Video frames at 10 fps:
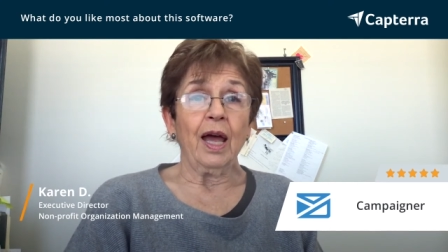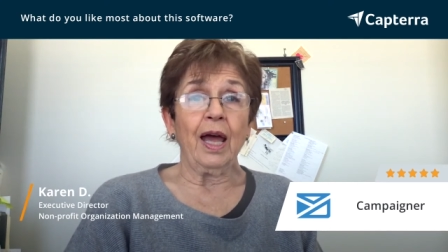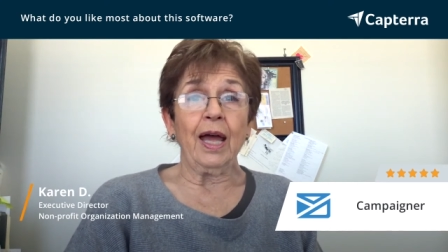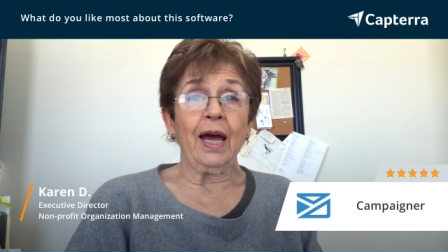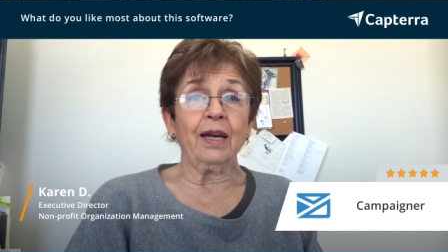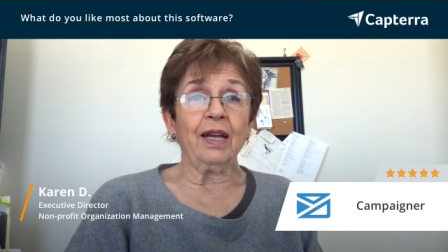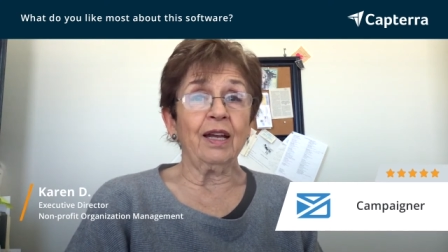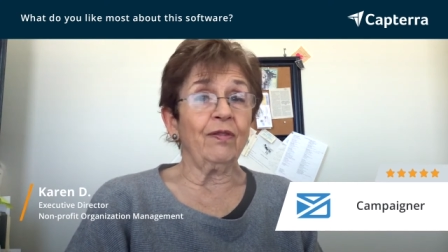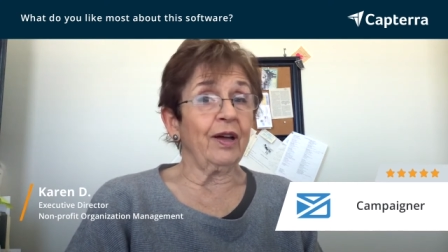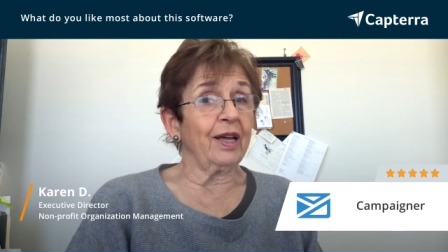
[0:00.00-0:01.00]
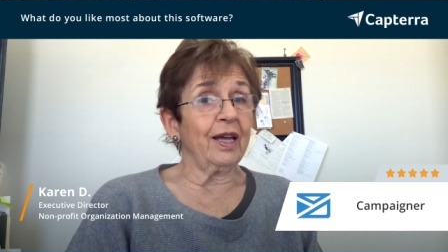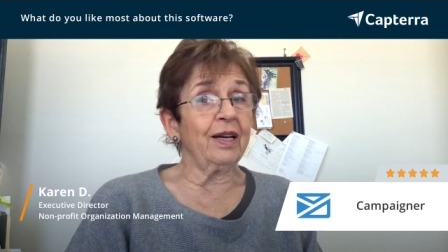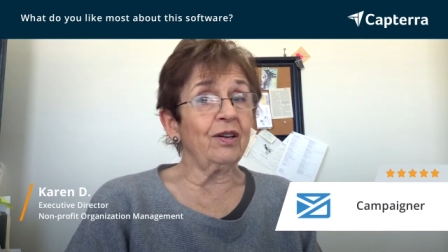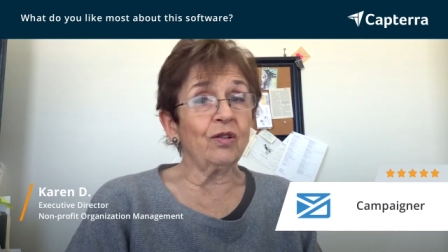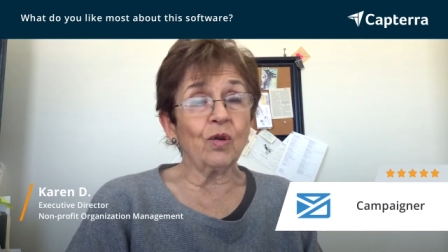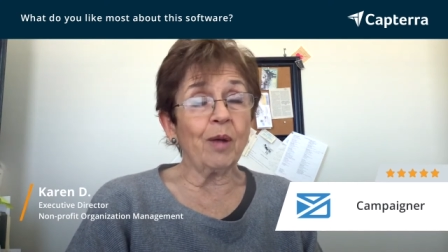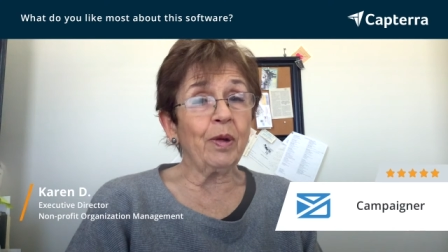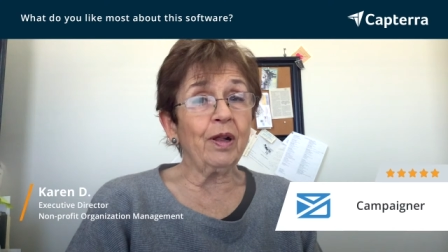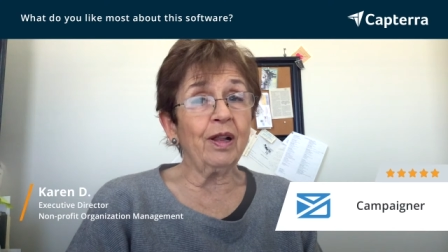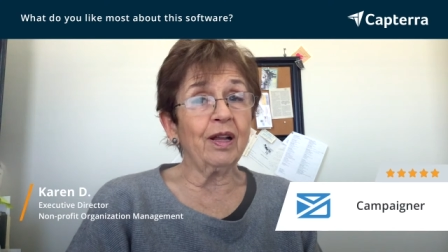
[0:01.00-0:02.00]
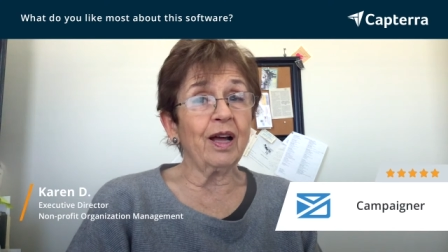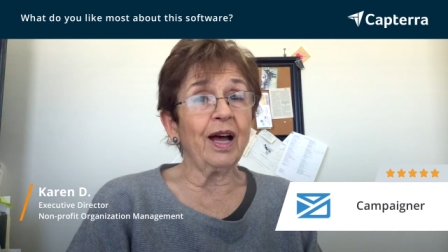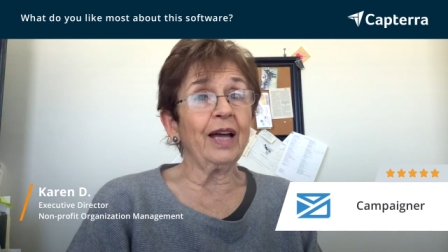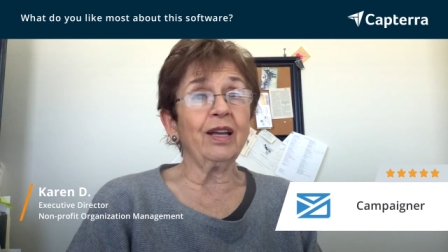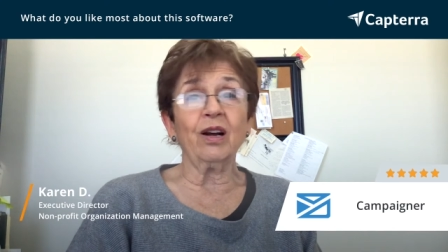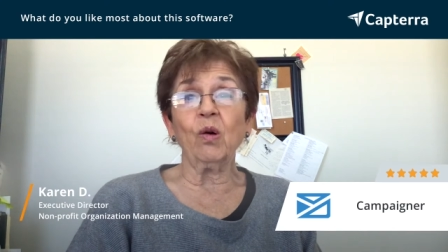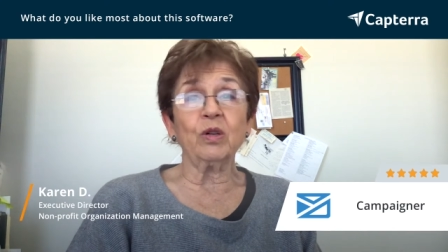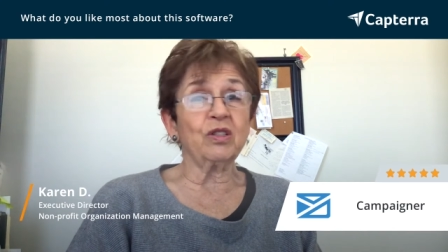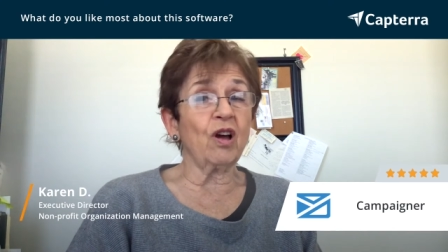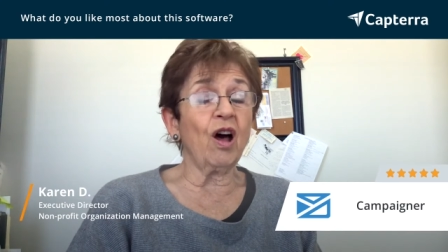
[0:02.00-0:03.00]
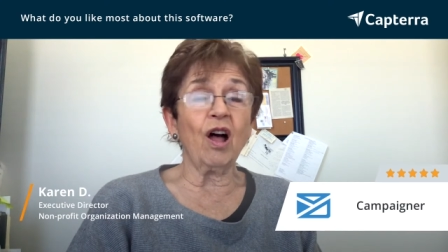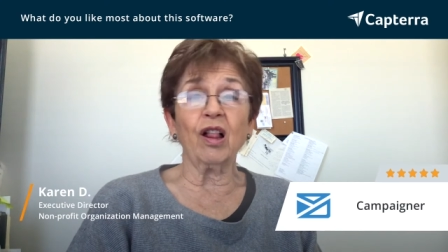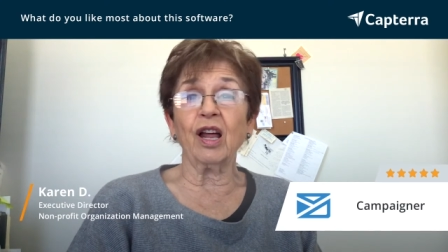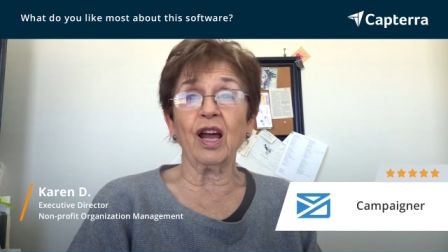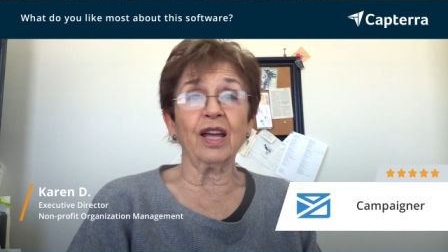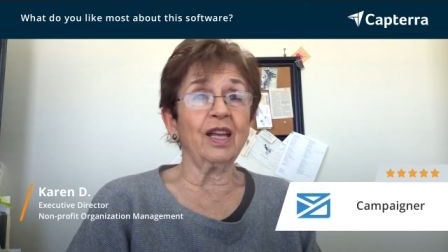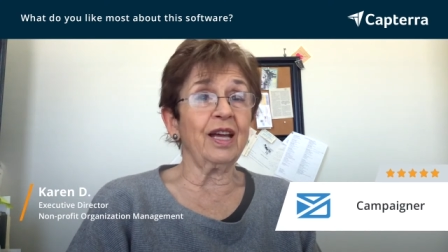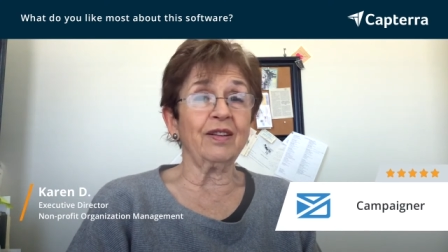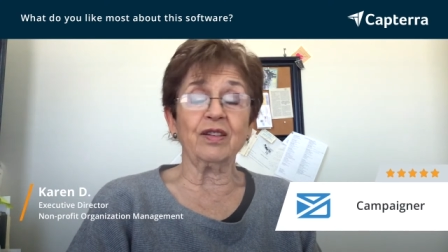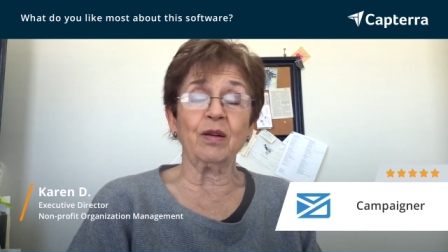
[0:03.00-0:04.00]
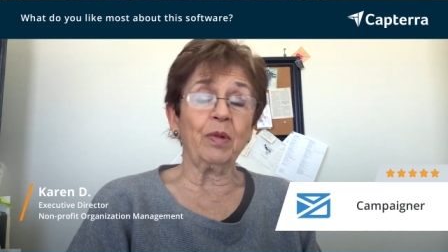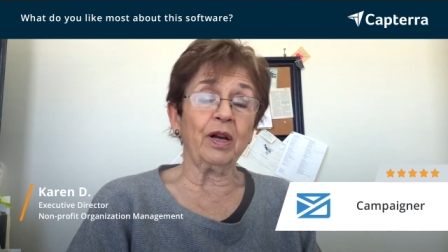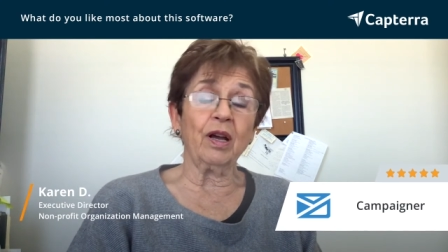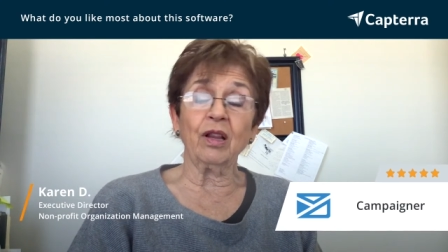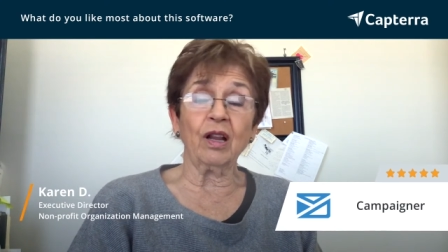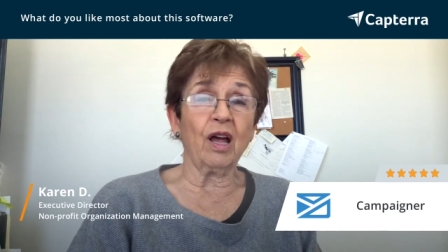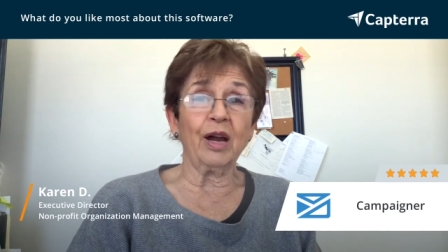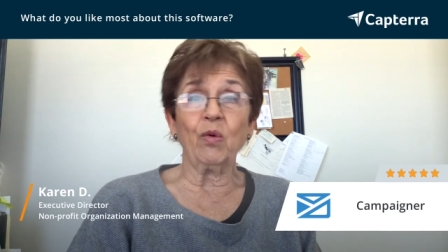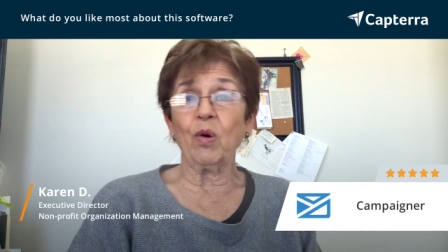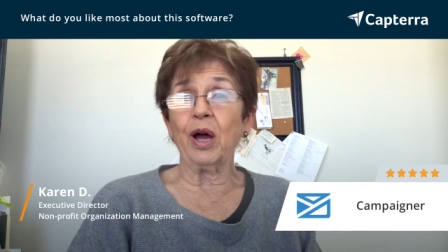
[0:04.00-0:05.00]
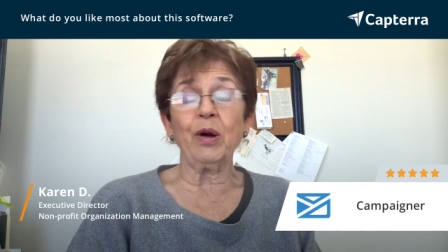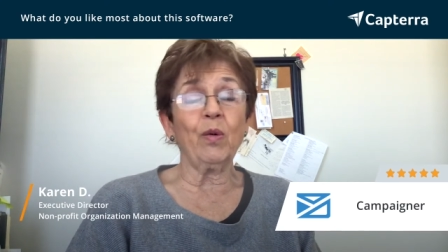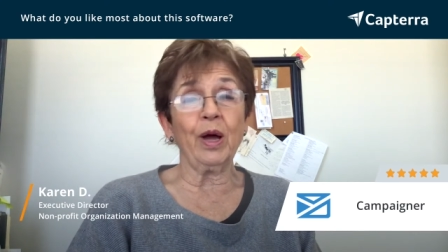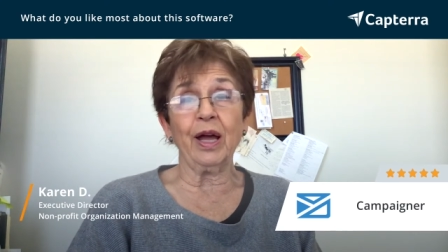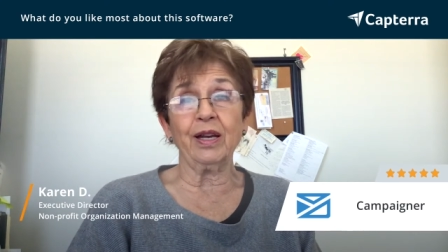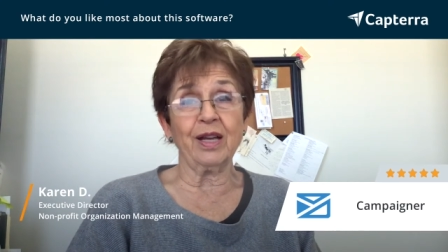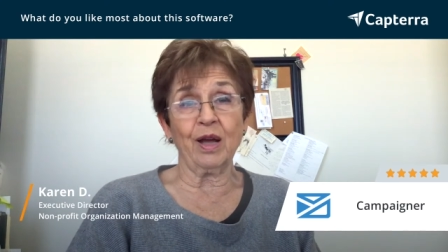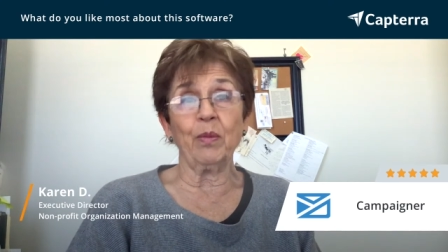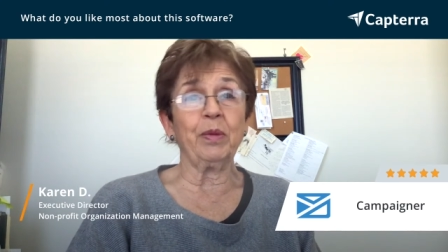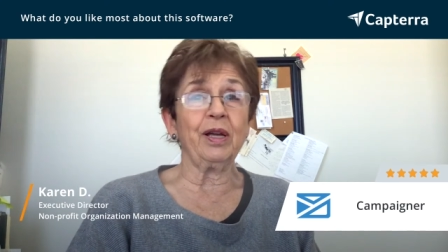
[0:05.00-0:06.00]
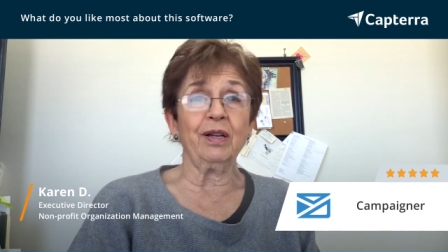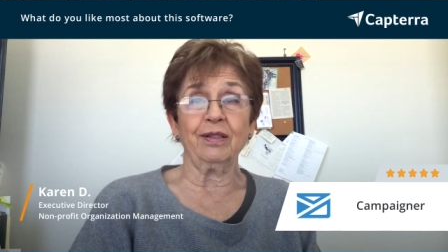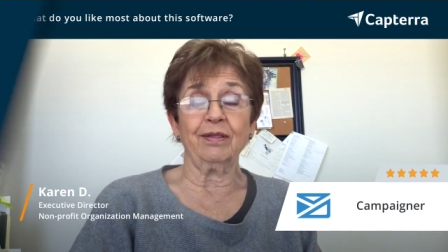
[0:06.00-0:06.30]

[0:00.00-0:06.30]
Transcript: And if I get into trouble, I can always call and I can get somebody on the line right away to help me.